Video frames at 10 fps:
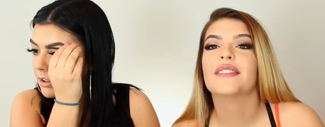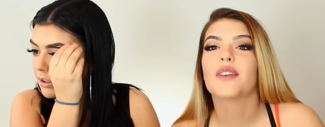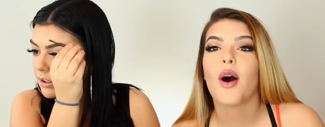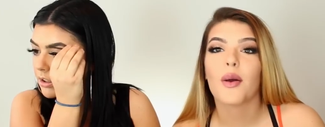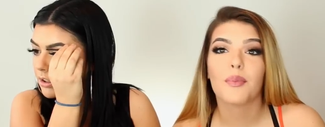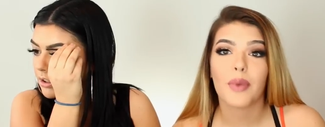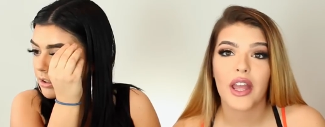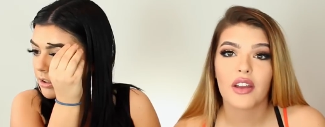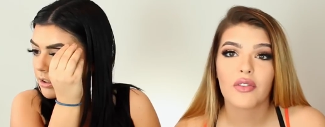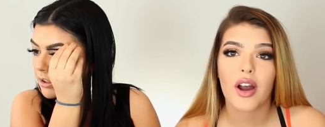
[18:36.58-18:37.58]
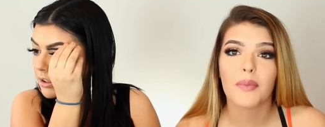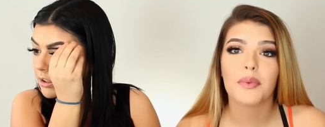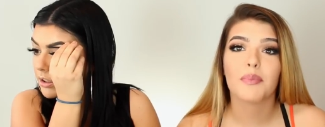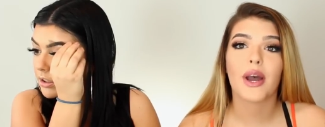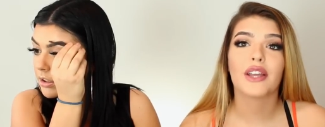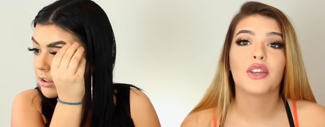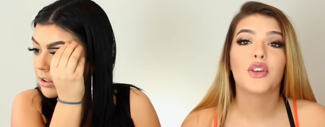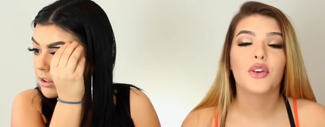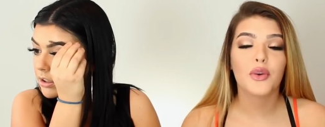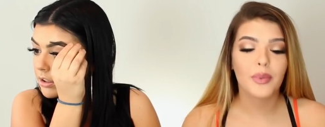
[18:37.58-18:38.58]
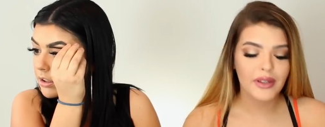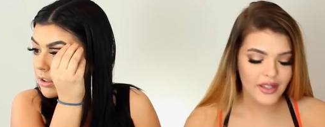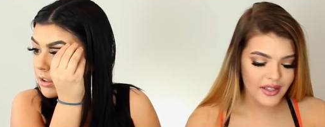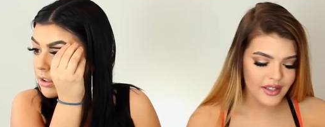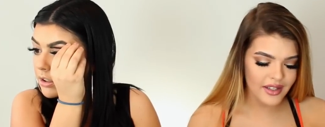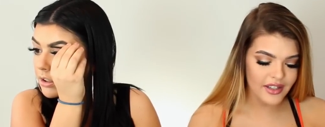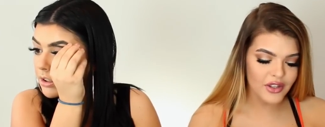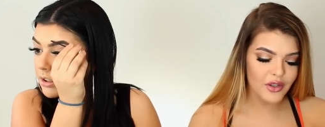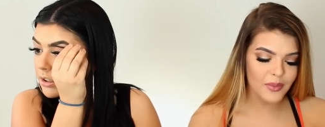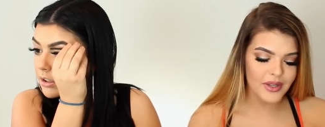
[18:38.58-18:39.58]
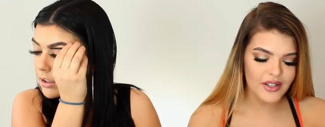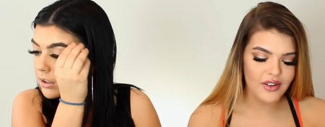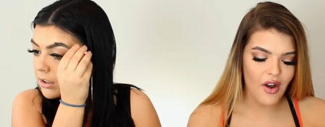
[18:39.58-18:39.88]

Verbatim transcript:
Speaker 1: It's called Bankrupt by Cuban Cuban